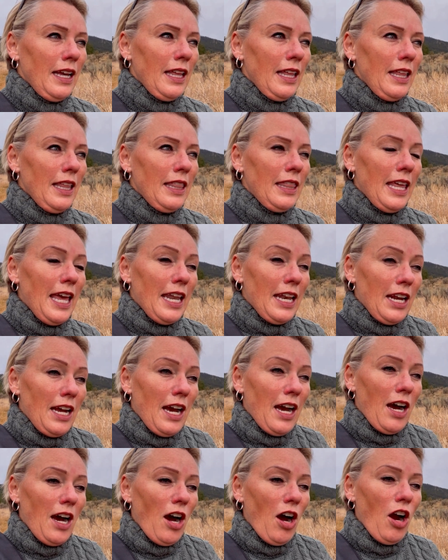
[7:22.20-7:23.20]
that
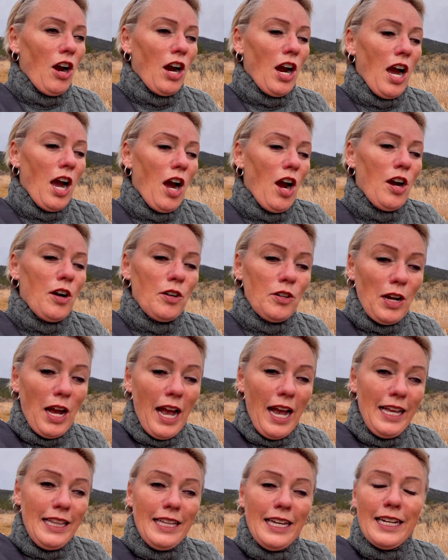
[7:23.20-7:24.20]
are
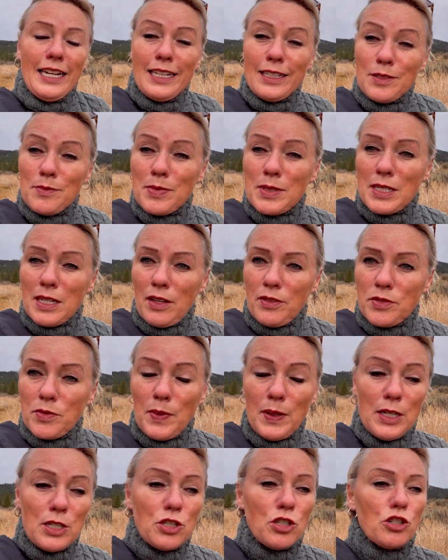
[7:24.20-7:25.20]
highlighting themselves
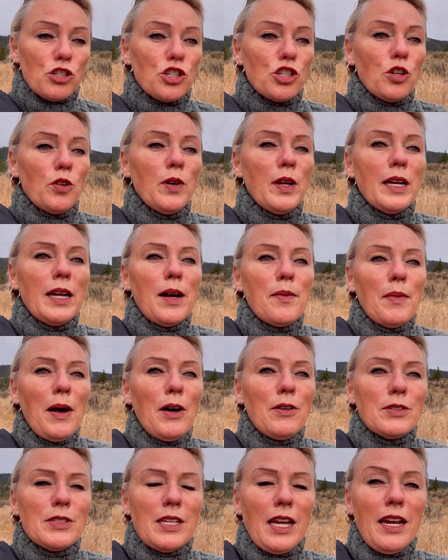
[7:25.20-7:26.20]
because they're showing up
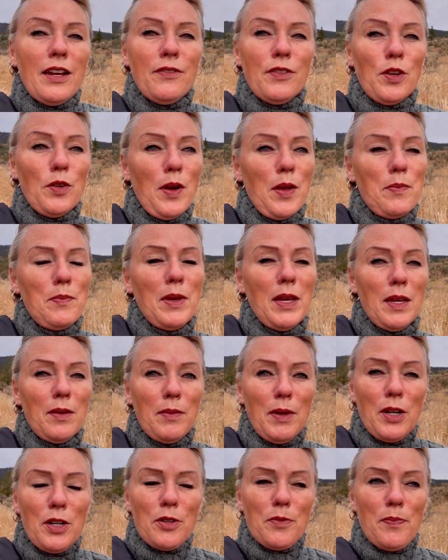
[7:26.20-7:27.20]
outside of you and being
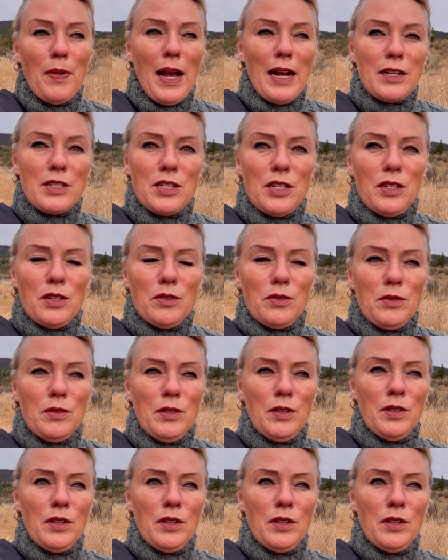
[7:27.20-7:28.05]
mirrored back to you.